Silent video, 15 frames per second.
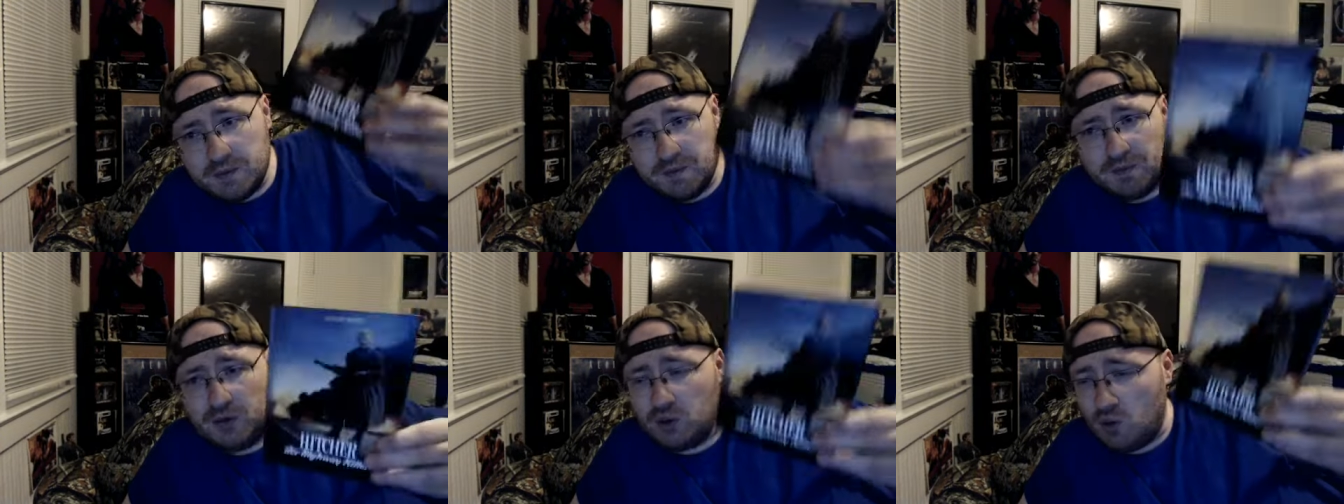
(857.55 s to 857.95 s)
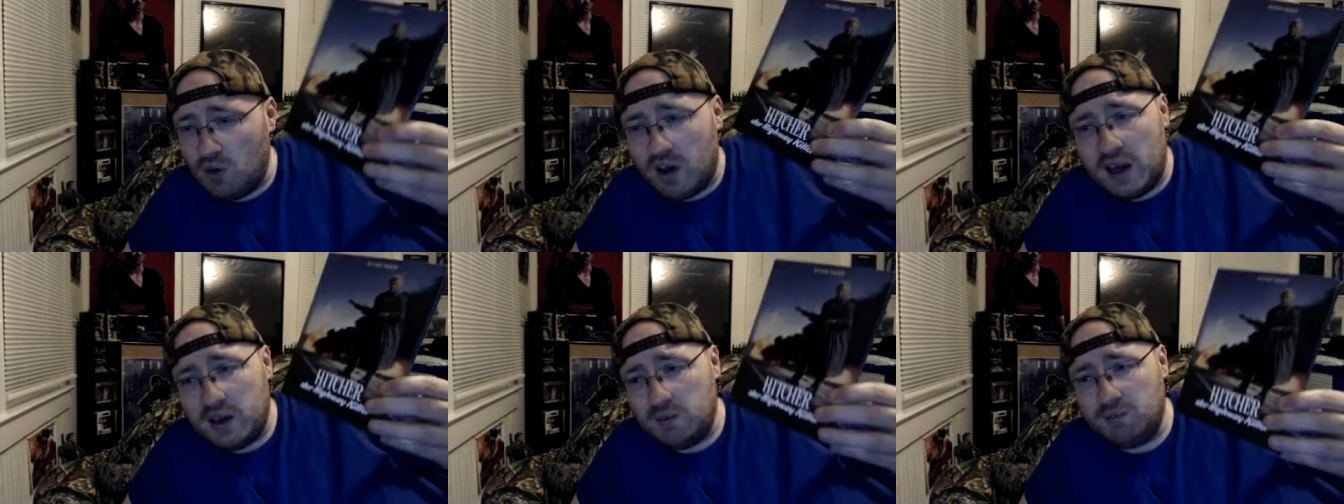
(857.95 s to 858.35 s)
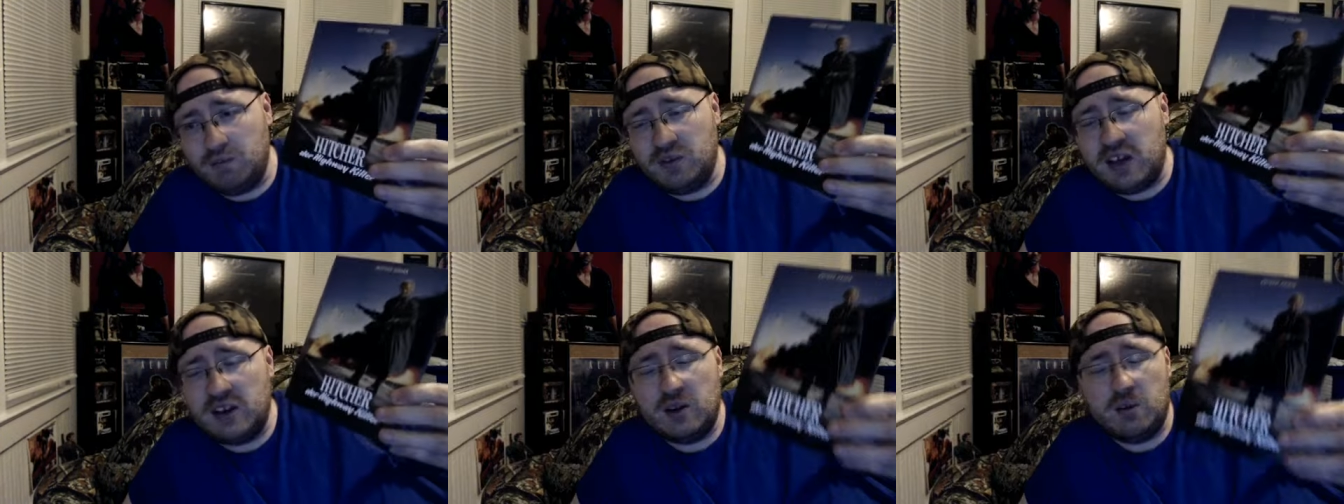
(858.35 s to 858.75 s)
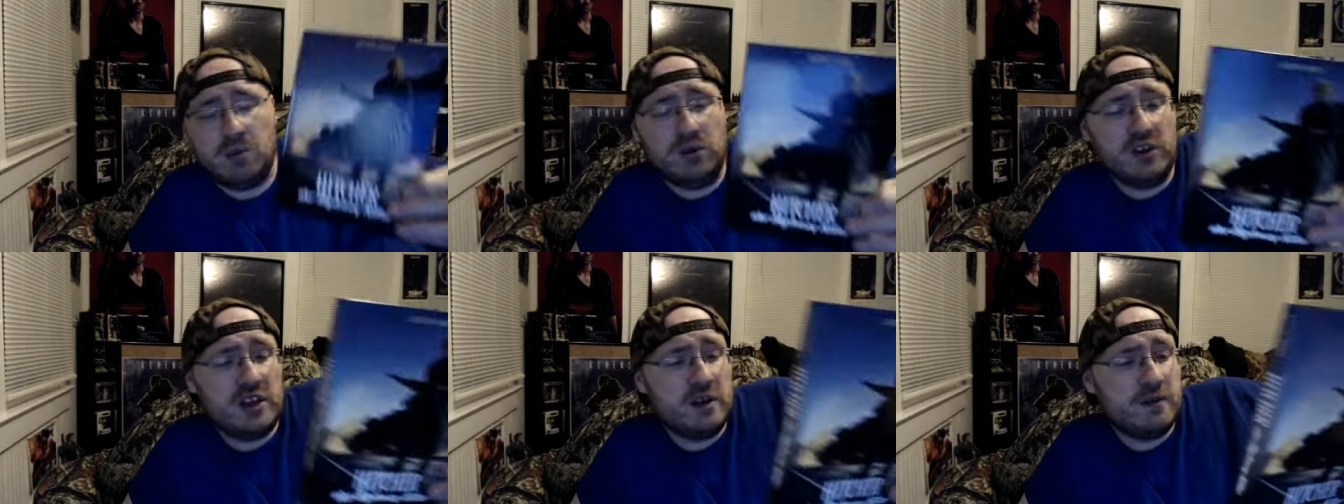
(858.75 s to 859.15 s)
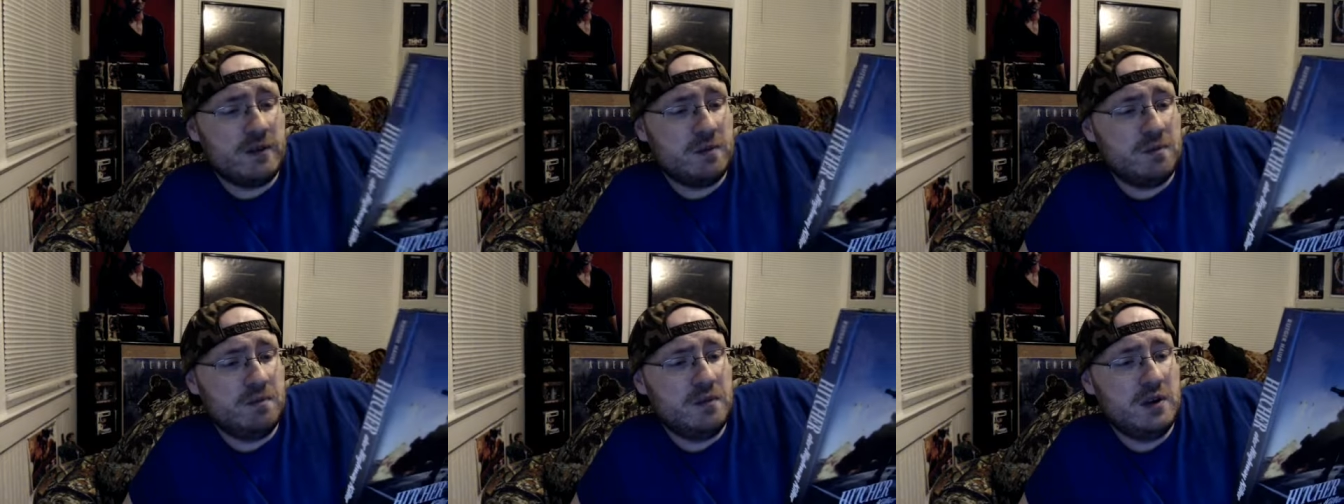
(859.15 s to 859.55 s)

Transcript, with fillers: so I tend to believe him.